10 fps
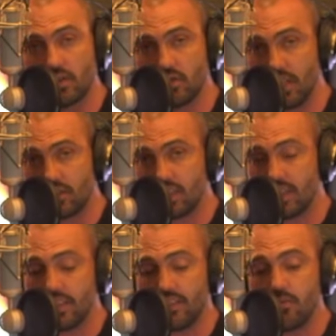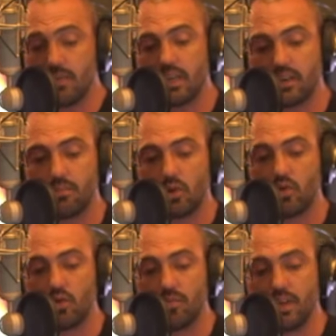to do that shit. And they're making a
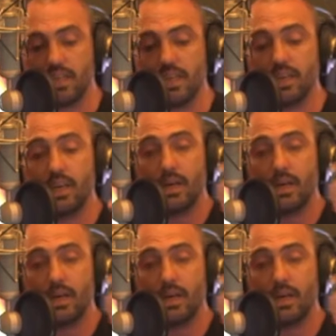boatload of money.